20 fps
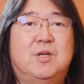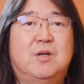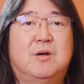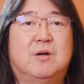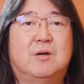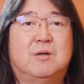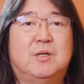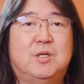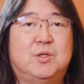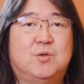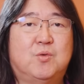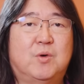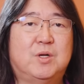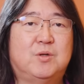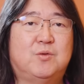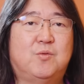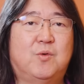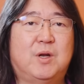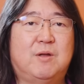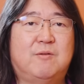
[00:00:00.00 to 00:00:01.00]
year in
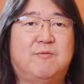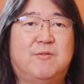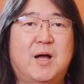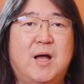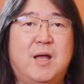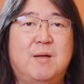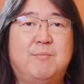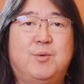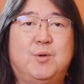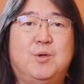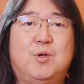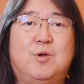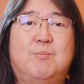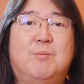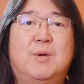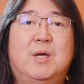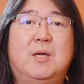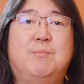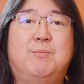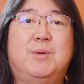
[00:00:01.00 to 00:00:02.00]
2025, you
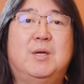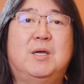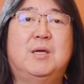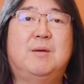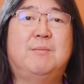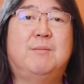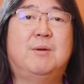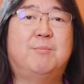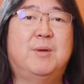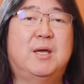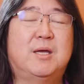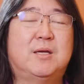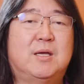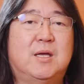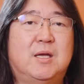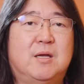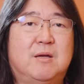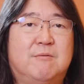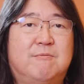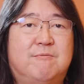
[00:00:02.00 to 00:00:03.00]
may be
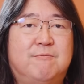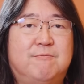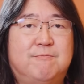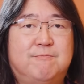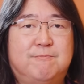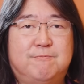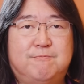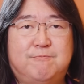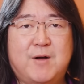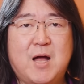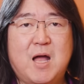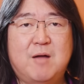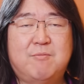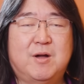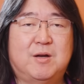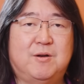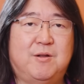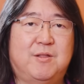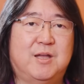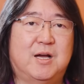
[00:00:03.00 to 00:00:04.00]
making
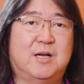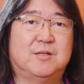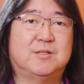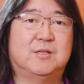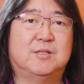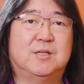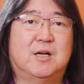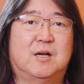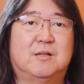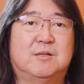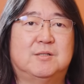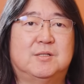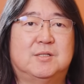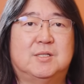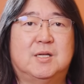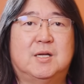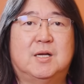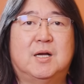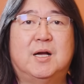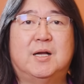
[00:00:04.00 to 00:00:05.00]

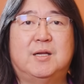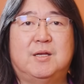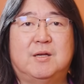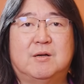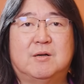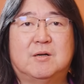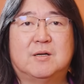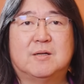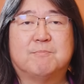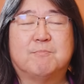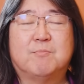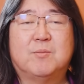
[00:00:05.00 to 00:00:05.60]
$500,000 a year.